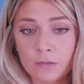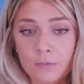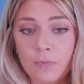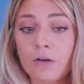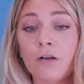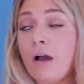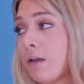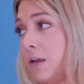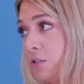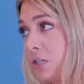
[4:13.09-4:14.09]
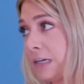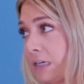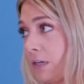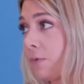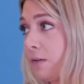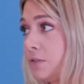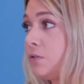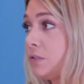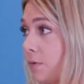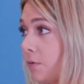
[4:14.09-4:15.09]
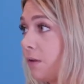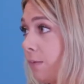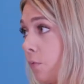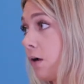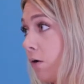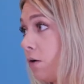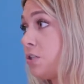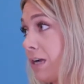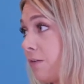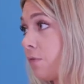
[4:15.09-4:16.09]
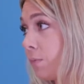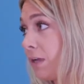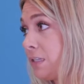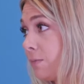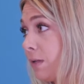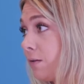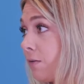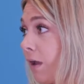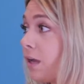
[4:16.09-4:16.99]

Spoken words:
but you're not going to inject it. We have to do something really important called checking for placement, okay?